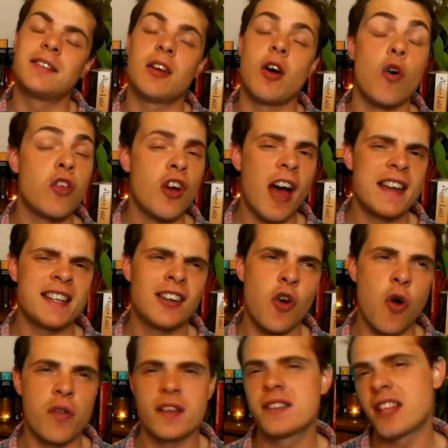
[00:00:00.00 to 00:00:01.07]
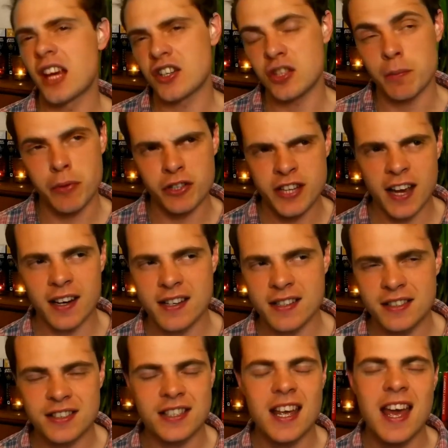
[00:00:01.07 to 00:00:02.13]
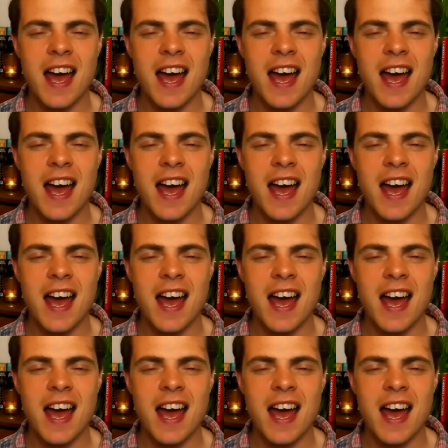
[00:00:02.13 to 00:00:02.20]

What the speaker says: Although I did call this section Protagonists,